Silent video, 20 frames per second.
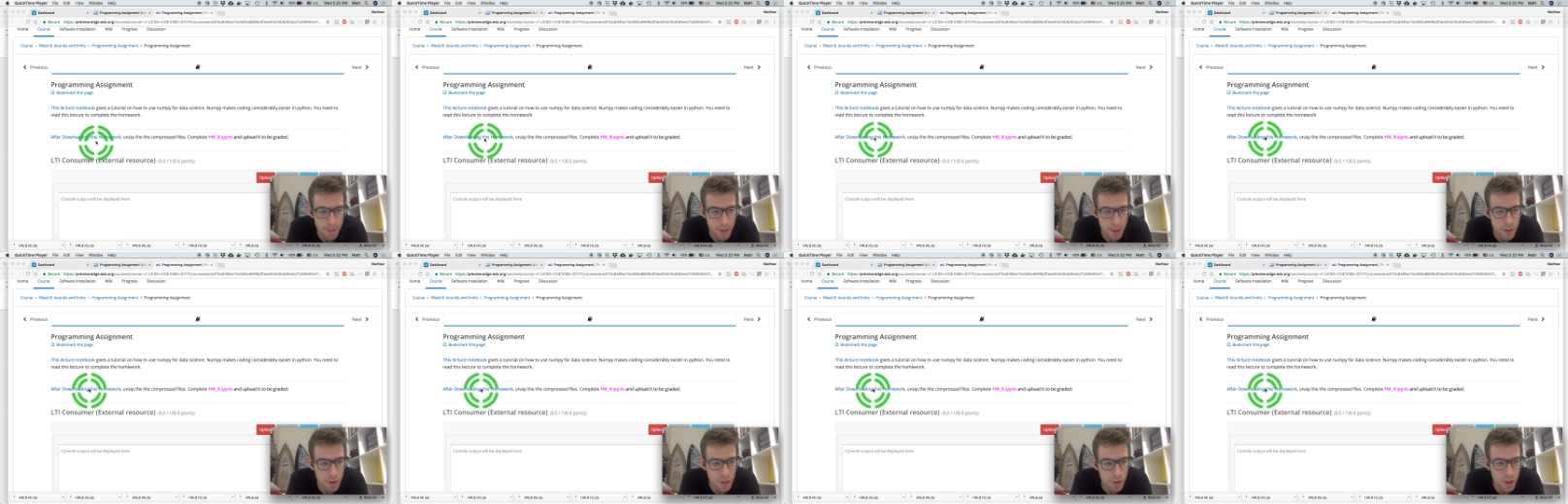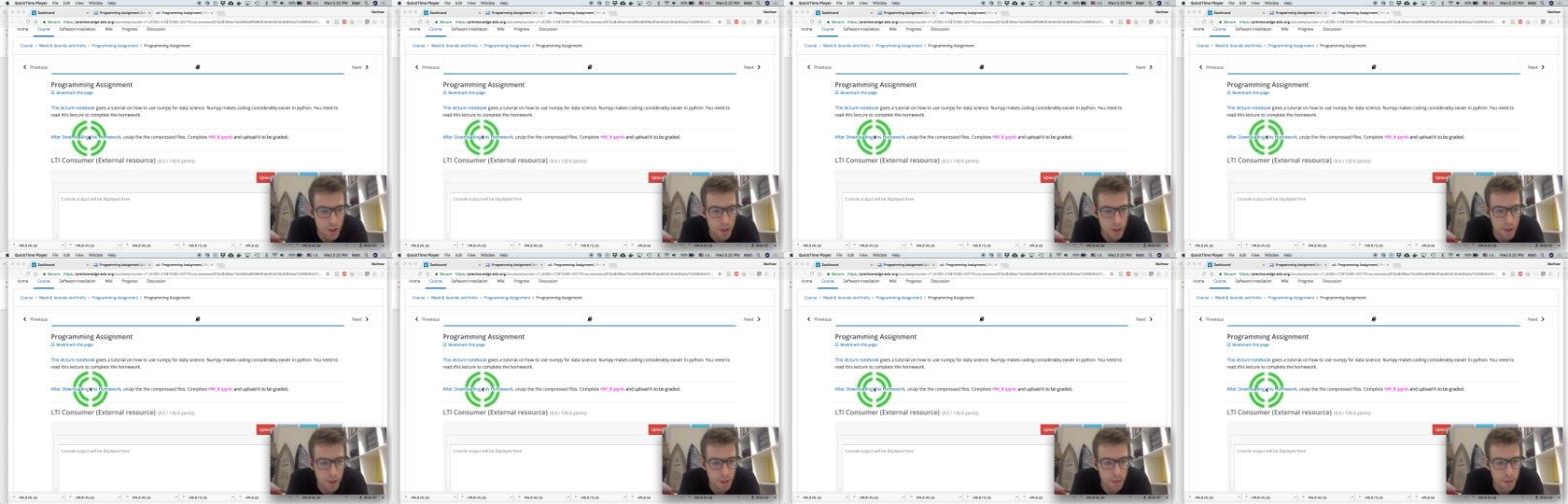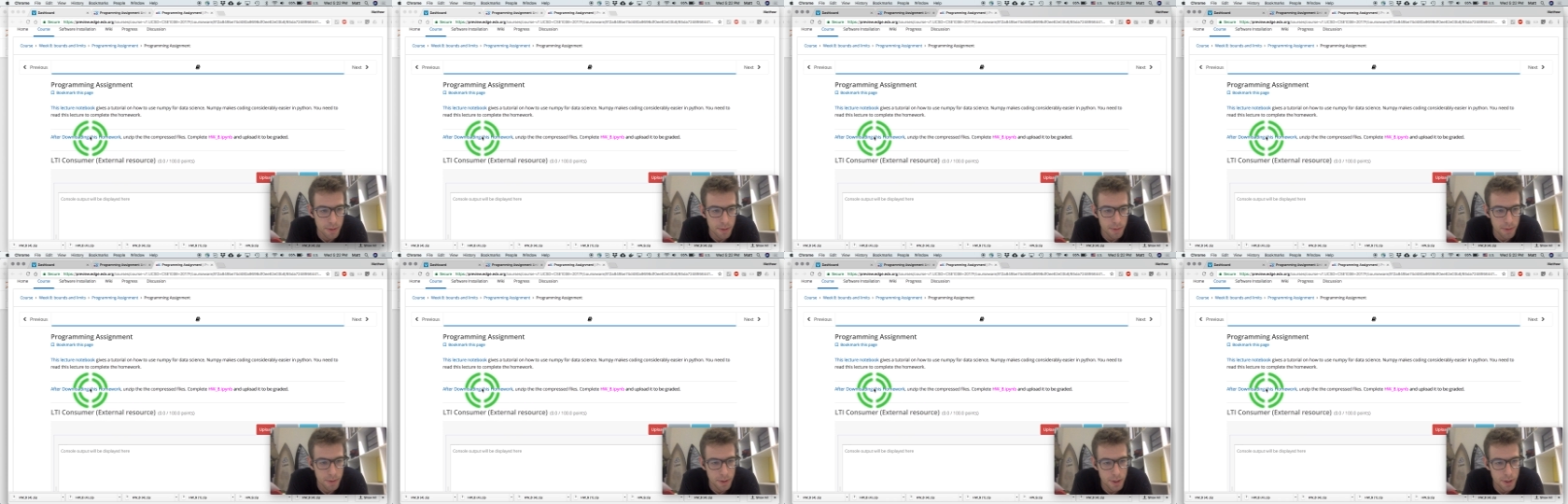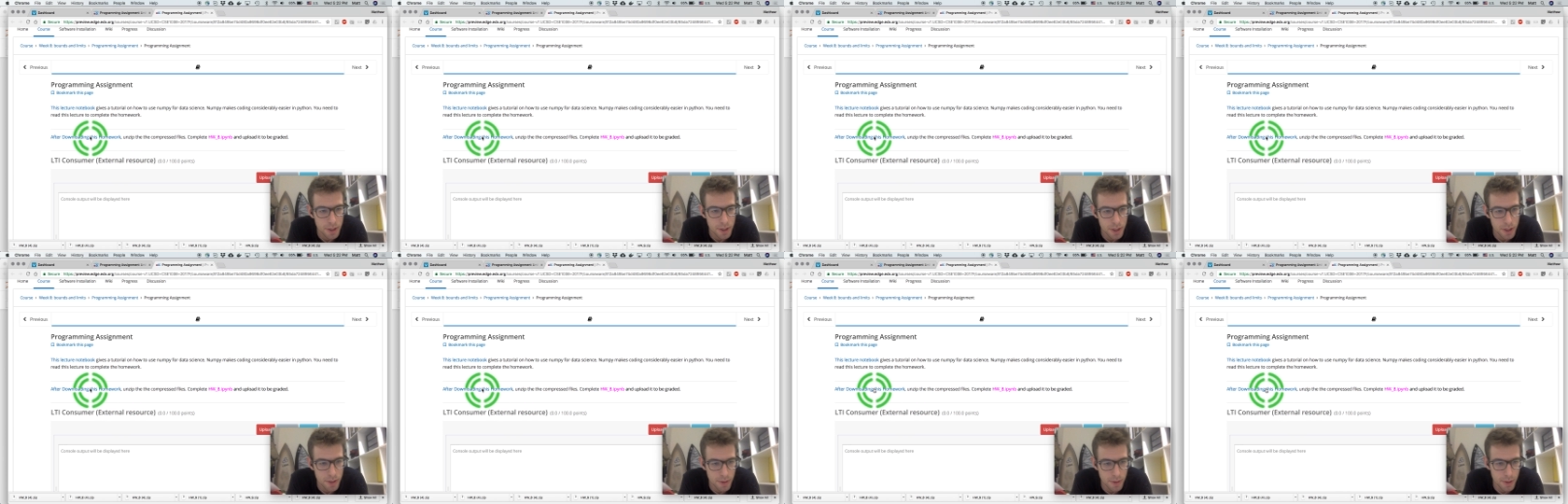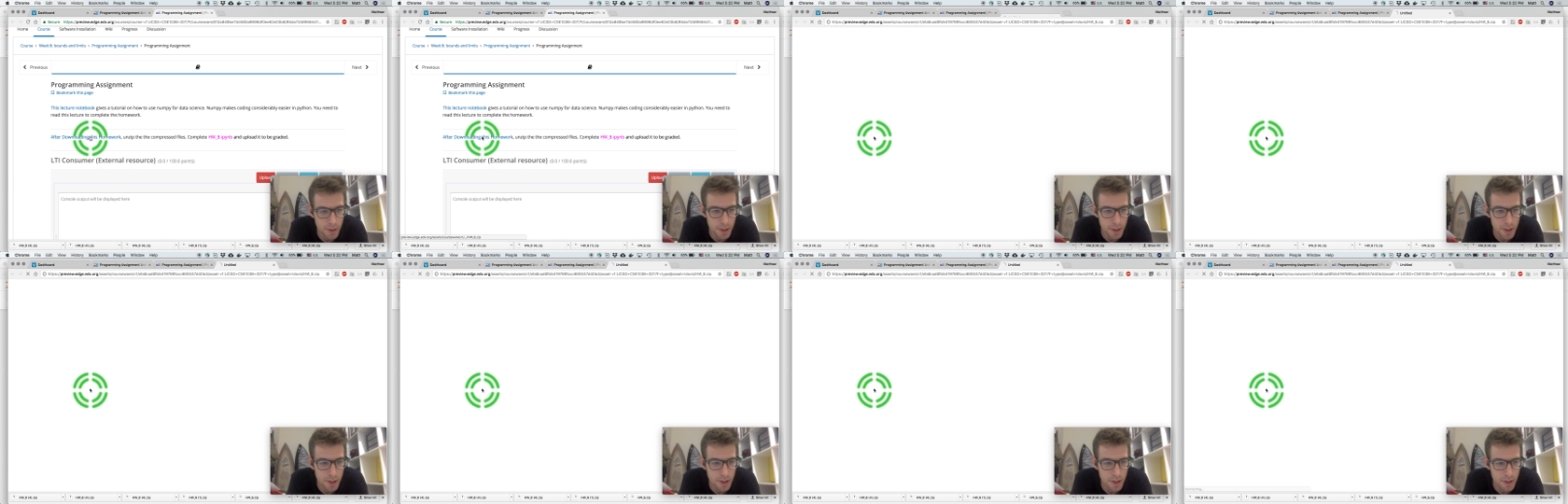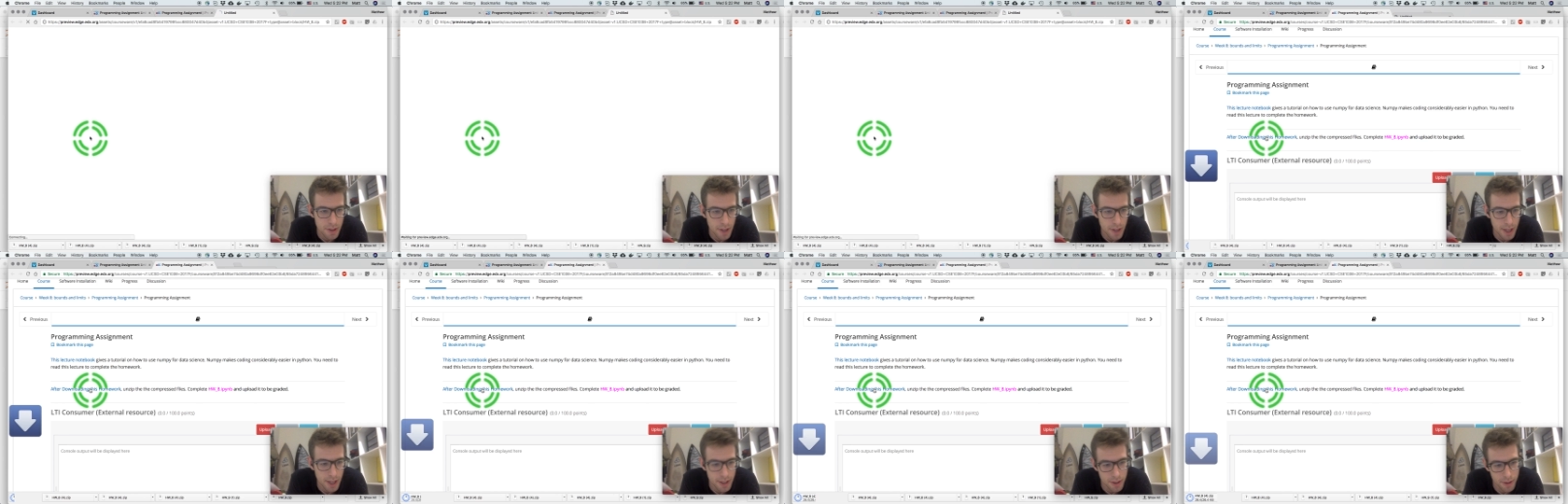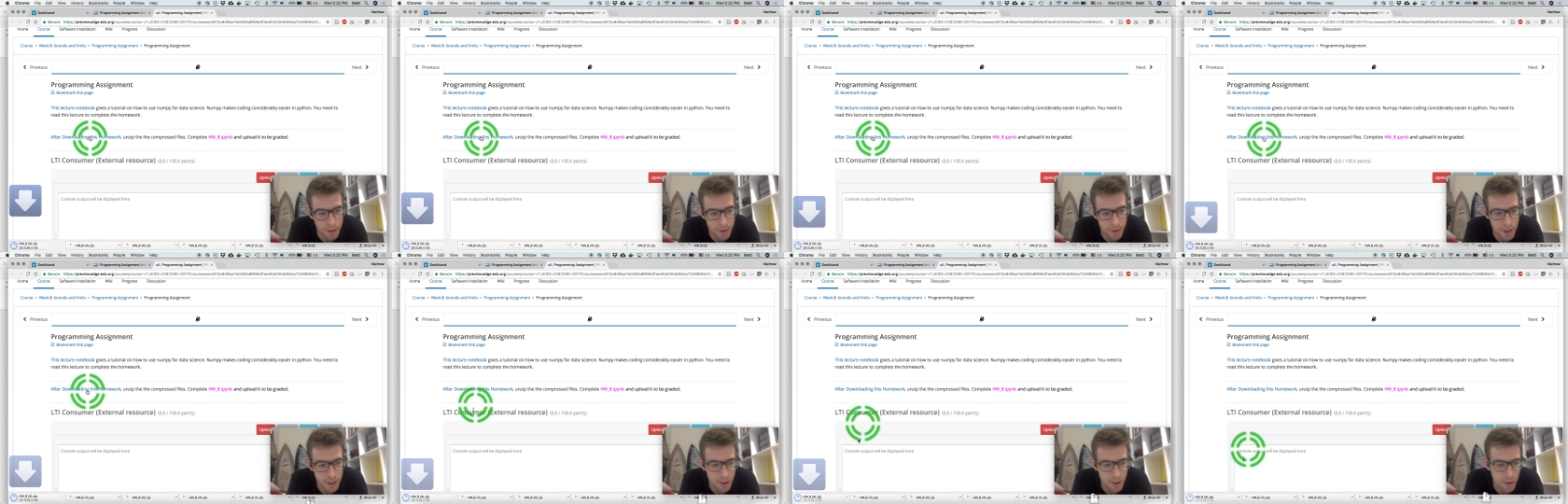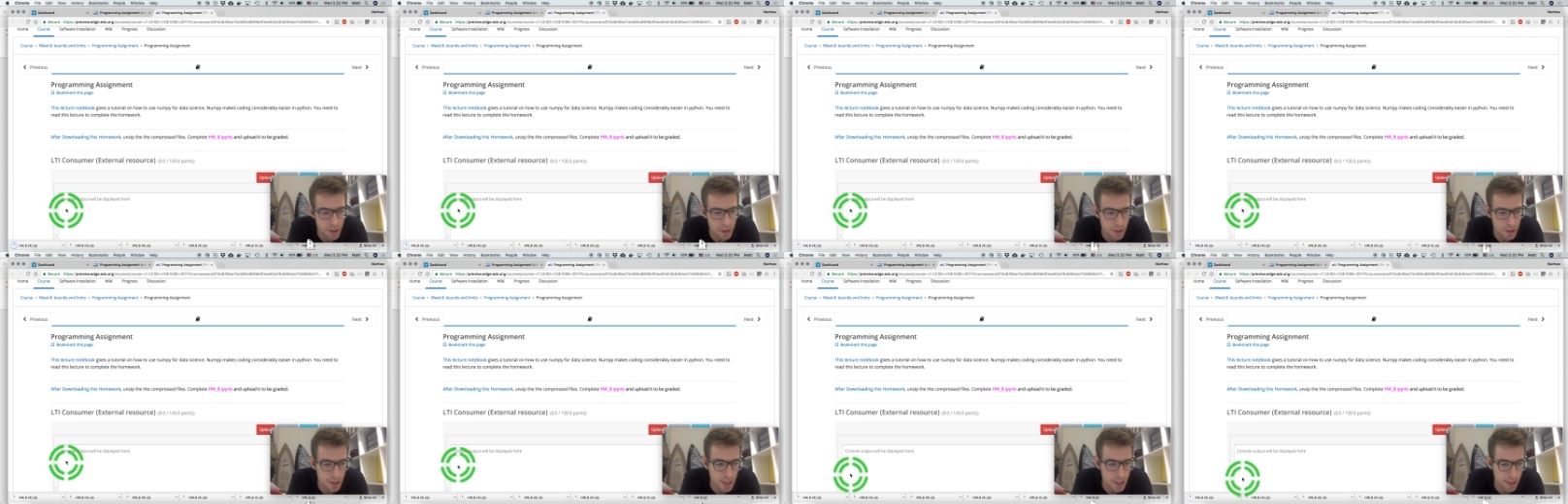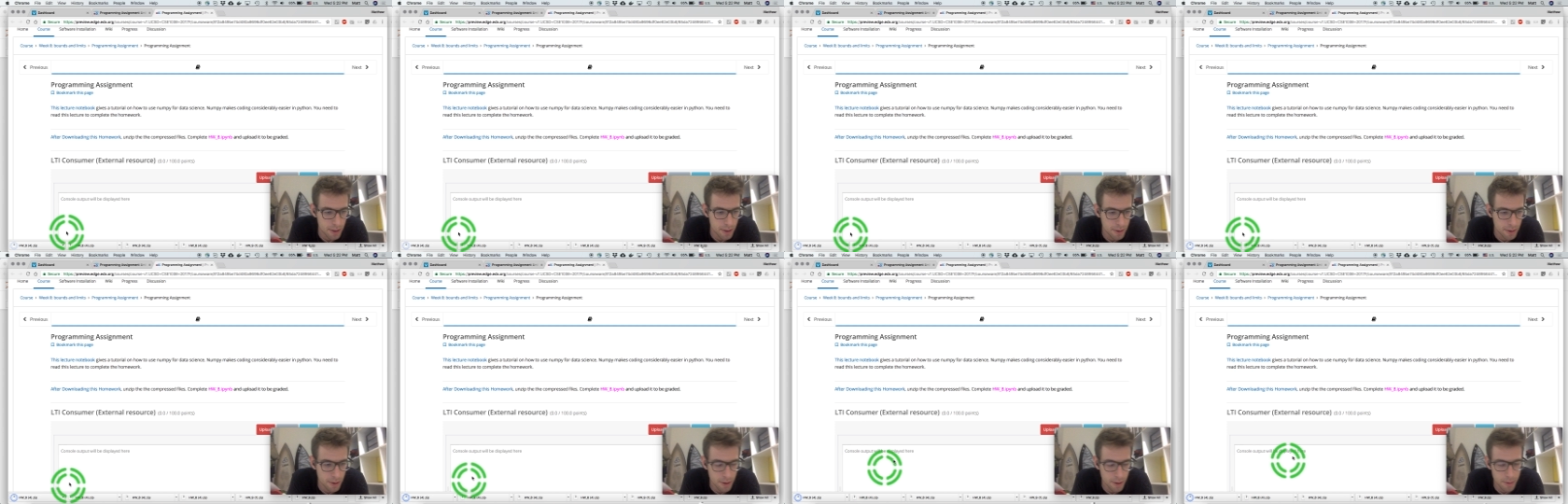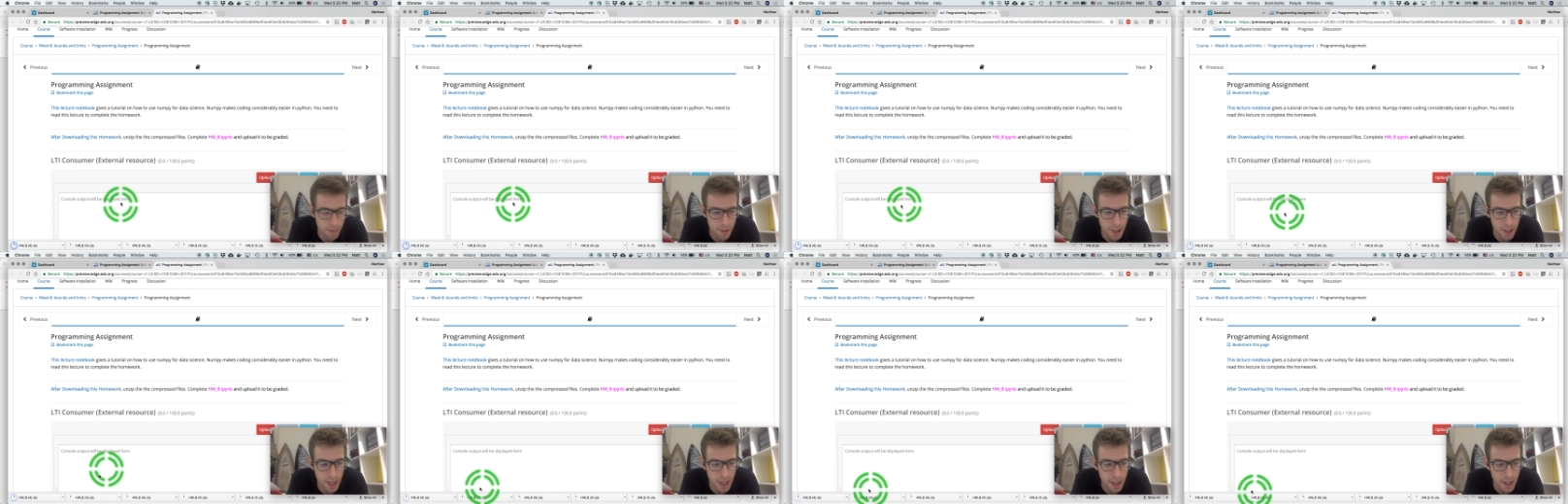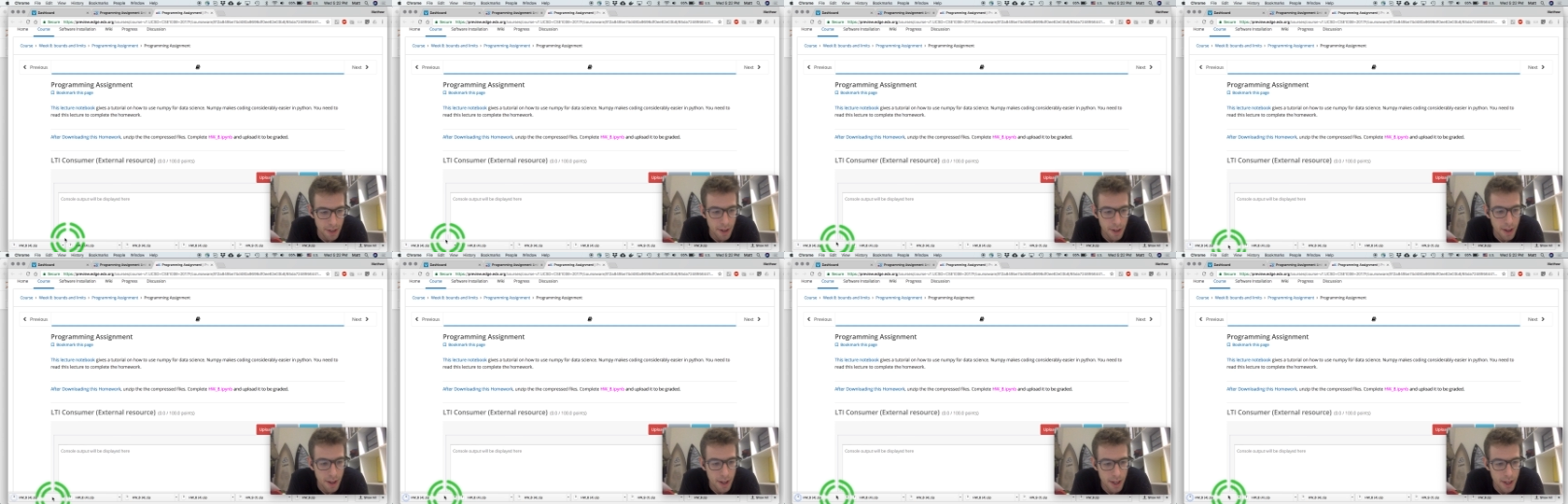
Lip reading: So first things first, as always, you just download homework 8,